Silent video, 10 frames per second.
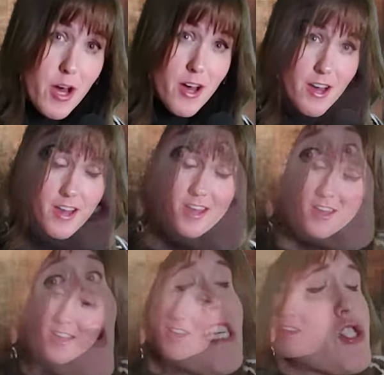She
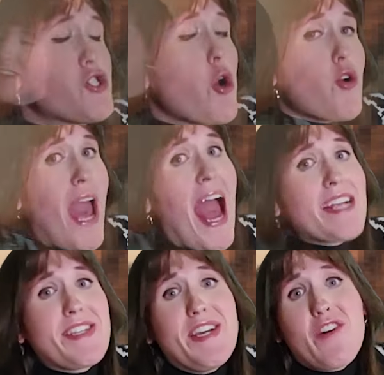might start
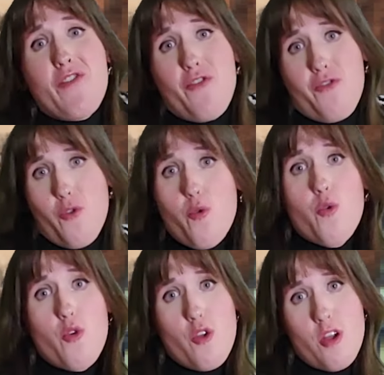acting a
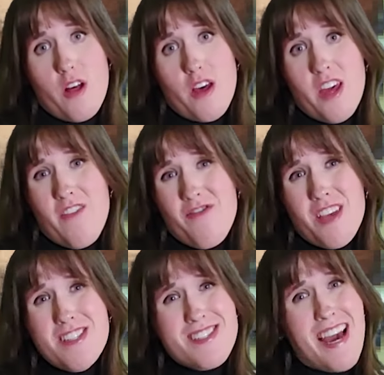fool if
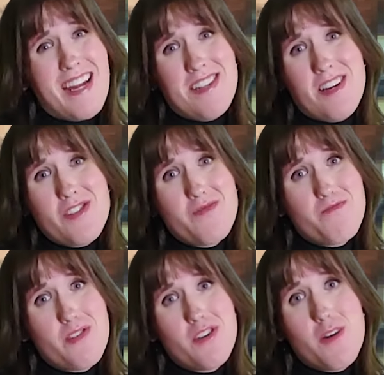this guy doesn't
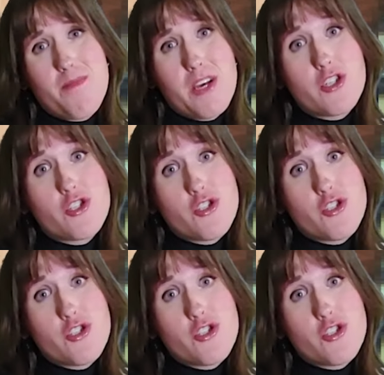put up his